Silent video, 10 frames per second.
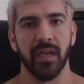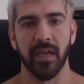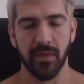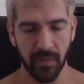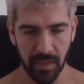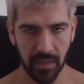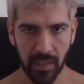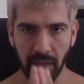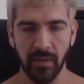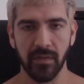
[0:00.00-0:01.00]
And you
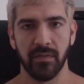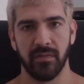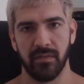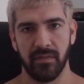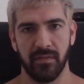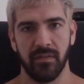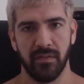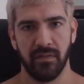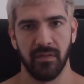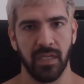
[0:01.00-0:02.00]
still
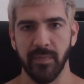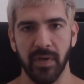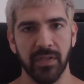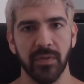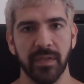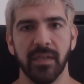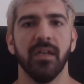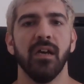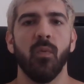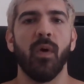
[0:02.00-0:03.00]
keep on doing it.
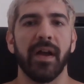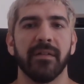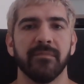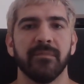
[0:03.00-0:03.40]
Why?